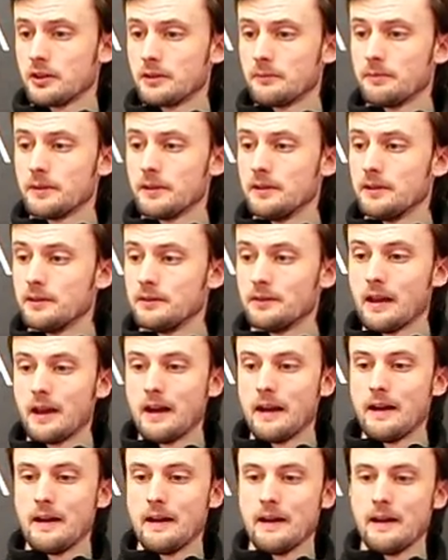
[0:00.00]
trying to
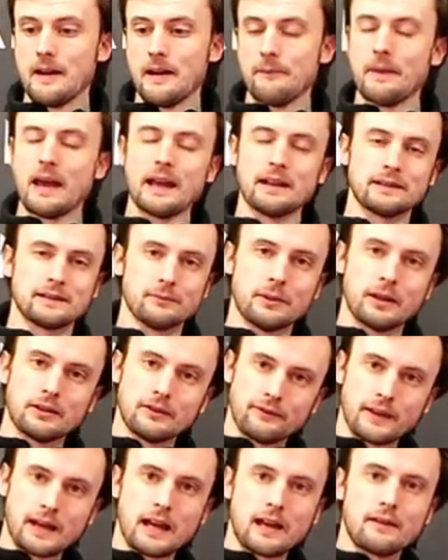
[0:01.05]
burn X
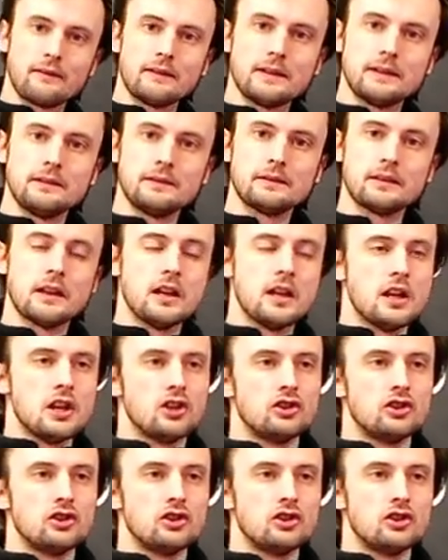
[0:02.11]
amount of calories